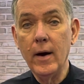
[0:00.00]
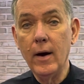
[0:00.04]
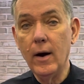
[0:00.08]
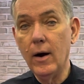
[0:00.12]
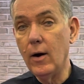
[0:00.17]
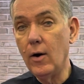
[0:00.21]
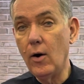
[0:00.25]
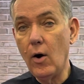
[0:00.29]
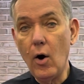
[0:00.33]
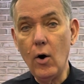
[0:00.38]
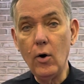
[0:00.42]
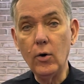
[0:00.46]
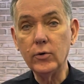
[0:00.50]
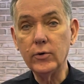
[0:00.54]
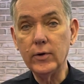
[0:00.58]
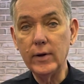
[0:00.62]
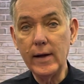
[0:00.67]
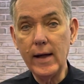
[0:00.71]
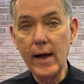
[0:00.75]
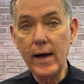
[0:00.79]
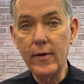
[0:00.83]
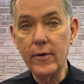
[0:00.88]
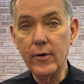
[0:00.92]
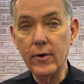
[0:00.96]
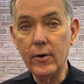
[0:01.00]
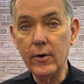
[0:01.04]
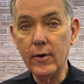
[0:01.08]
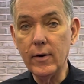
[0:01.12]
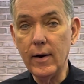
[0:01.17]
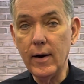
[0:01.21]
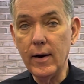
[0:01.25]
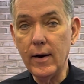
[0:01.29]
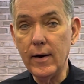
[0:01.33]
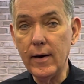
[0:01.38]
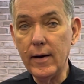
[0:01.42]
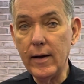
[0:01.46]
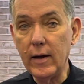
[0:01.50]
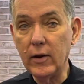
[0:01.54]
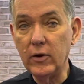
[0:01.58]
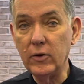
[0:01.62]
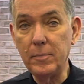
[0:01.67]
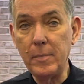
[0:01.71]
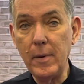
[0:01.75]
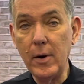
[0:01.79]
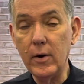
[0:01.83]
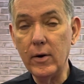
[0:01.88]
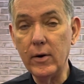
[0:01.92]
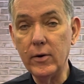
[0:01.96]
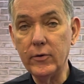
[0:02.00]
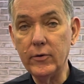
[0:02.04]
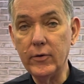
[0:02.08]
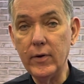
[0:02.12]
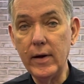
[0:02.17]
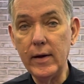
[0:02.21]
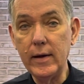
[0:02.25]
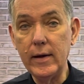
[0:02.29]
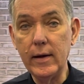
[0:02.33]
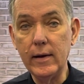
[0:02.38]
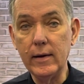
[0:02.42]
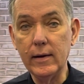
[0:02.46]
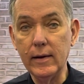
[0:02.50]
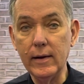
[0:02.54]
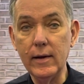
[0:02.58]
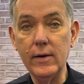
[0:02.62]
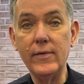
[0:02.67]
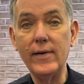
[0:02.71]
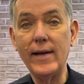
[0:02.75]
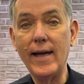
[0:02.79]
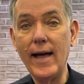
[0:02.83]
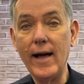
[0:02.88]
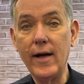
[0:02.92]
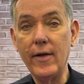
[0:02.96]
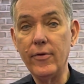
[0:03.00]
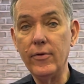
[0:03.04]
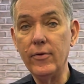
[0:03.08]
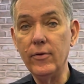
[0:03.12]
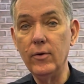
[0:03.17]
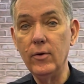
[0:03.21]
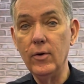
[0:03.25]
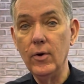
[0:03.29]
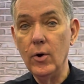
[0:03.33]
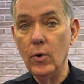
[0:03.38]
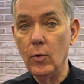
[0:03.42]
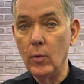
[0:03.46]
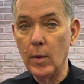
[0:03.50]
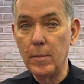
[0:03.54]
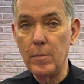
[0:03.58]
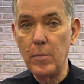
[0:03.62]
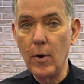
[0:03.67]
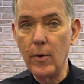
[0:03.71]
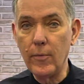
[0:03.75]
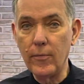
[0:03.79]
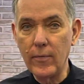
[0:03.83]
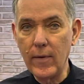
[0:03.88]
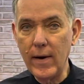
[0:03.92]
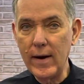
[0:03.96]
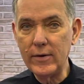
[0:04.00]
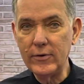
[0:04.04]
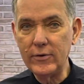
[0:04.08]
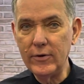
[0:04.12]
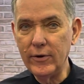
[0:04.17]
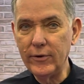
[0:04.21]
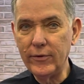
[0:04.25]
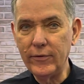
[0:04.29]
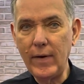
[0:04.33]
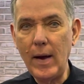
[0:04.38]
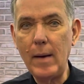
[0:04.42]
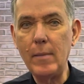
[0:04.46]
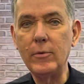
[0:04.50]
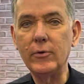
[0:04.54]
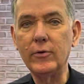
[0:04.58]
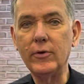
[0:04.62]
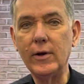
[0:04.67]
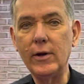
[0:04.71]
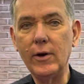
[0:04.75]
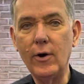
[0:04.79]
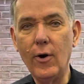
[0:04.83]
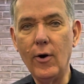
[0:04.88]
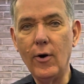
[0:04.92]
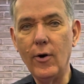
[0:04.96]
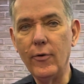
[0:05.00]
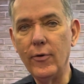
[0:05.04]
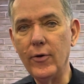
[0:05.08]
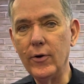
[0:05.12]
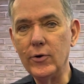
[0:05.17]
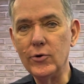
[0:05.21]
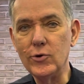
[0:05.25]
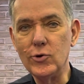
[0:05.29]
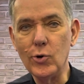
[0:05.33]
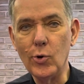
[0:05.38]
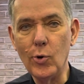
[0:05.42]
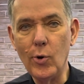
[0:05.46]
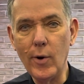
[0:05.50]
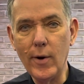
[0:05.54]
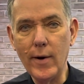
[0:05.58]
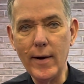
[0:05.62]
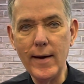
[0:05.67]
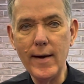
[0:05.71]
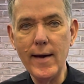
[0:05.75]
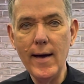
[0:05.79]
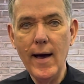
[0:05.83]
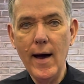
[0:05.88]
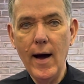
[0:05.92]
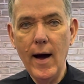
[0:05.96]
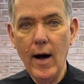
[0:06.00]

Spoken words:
all together experiencing and living out what Pope Francis famously called the joy